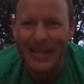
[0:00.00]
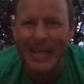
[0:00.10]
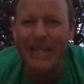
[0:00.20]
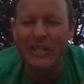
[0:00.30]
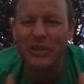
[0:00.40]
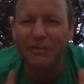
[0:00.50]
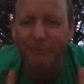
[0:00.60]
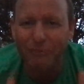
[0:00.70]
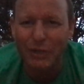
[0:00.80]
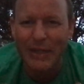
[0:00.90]
It is a
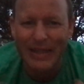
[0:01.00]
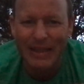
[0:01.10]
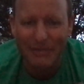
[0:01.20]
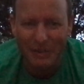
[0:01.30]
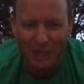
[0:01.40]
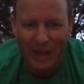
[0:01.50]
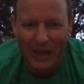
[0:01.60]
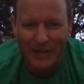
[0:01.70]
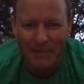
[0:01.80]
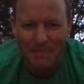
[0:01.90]
free gift of
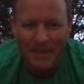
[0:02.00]
God.